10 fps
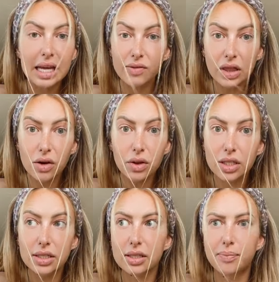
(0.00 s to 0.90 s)
even though
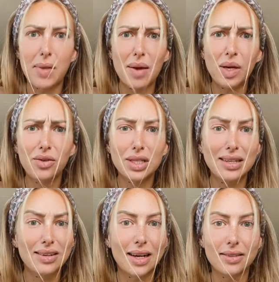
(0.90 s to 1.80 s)
maybe you
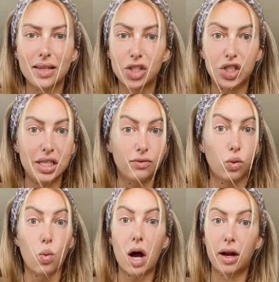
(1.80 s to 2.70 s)
didn't
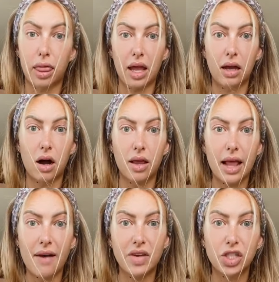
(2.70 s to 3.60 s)
achieve one thing
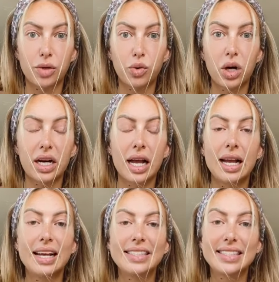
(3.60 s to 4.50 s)
on that vision board,